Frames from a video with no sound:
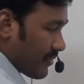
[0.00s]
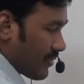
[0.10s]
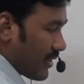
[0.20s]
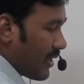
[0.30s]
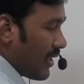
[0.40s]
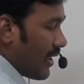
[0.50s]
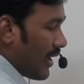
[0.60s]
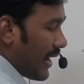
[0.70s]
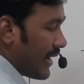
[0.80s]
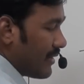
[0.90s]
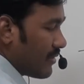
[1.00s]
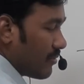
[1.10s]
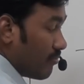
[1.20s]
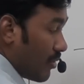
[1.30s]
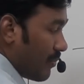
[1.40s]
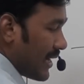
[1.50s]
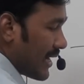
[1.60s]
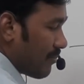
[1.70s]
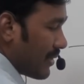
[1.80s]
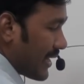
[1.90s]
Okay, and mobile
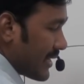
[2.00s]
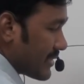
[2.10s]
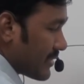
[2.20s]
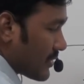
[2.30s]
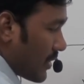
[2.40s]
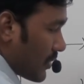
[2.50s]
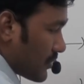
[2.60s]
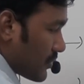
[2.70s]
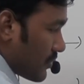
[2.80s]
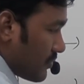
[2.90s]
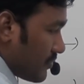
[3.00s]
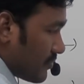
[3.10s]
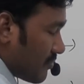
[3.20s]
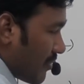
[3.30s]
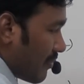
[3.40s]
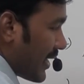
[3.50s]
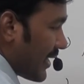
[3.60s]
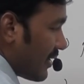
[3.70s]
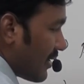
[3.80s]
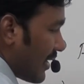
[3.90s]
applications also.
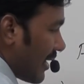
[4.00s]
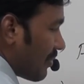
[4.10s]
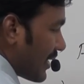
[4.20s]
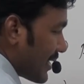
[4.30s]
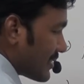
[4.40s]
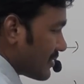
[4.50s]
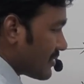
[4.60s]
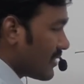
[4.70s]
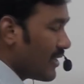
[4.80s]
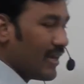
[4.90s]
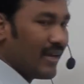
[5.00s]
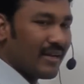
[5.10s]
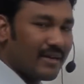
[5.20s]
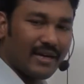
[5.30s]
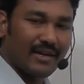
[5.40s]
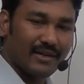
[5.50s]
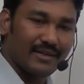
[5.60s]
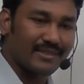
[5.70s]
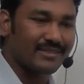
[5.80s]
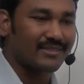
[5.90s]
mobile applications. It directly
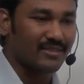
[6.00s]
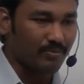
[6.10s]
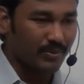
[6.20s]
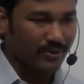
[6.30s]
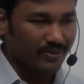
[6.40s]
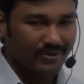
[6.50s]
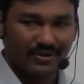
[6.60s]
doesn't support